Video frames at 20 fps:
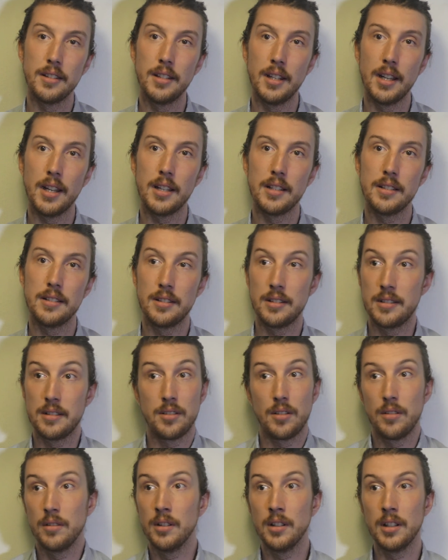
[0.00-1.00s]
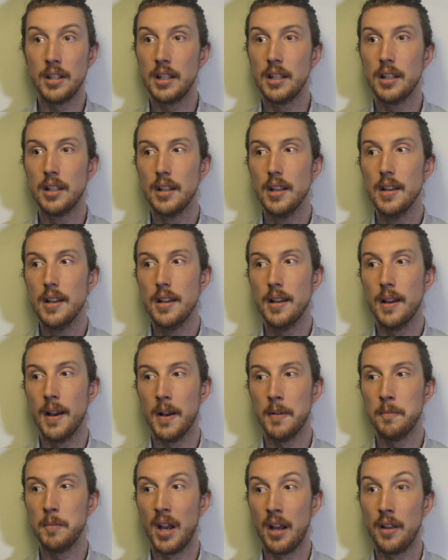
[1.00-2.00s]
Yeah, certainly.
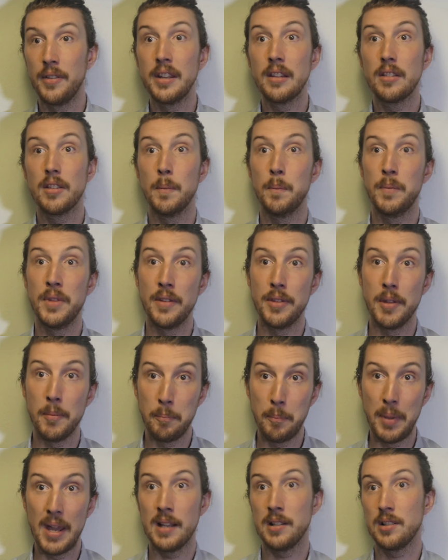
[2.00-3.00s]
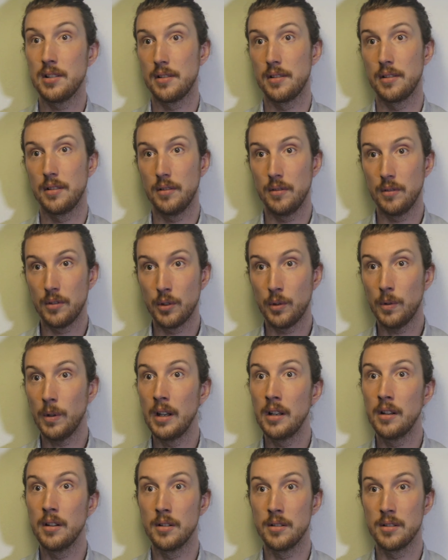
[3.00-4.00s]
I think that the best
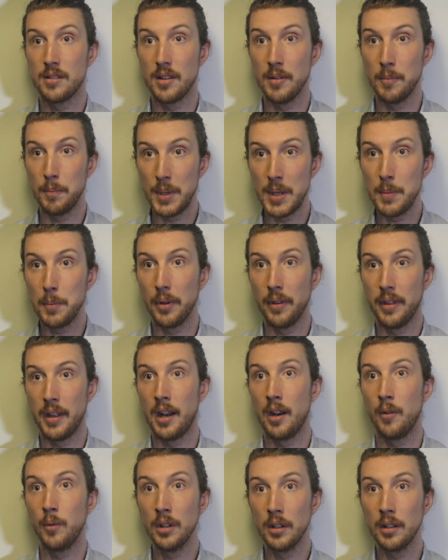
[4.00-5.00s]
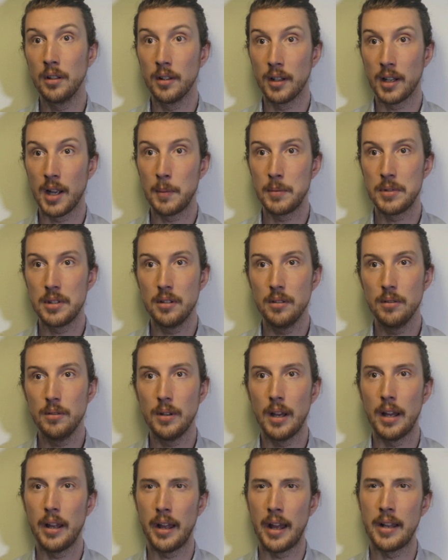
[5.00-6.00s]
creators, the people that I really look up
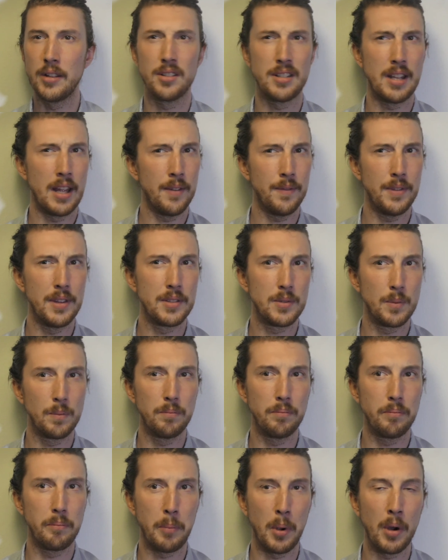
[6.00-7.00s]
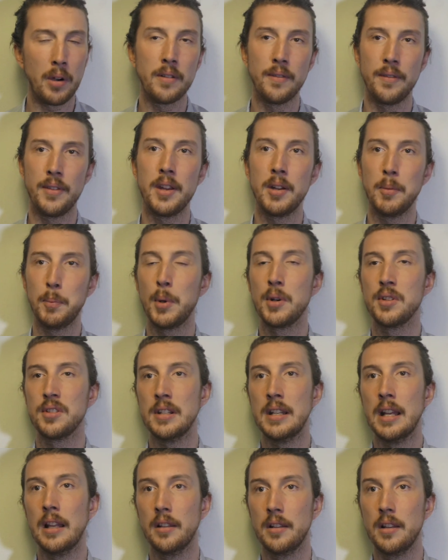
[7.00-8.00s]
to, I just have this part of their
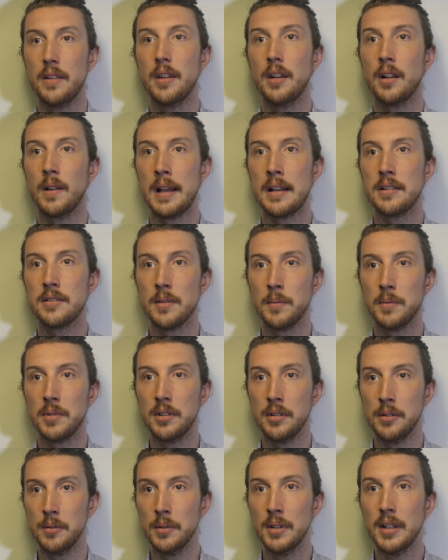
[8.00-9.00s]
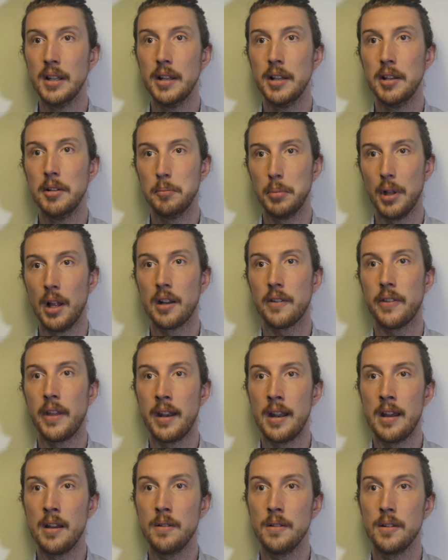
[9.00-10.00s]
personality that allows them to block
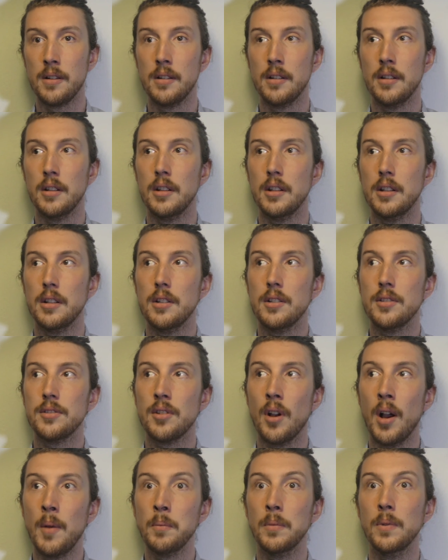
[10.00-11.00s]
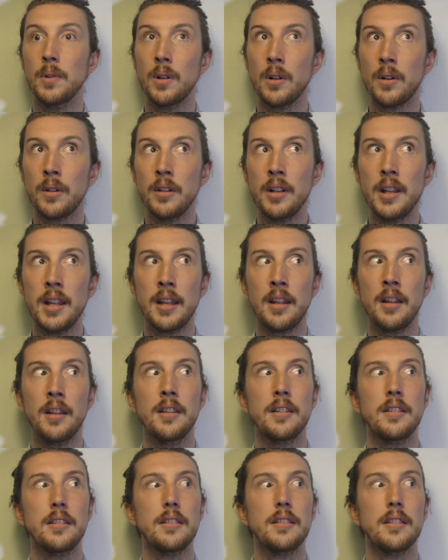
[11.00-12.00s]
that out. Mm-hmm. So I'm
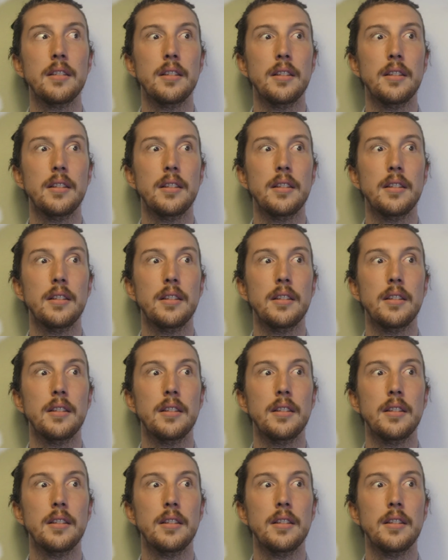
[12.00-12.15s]
learning,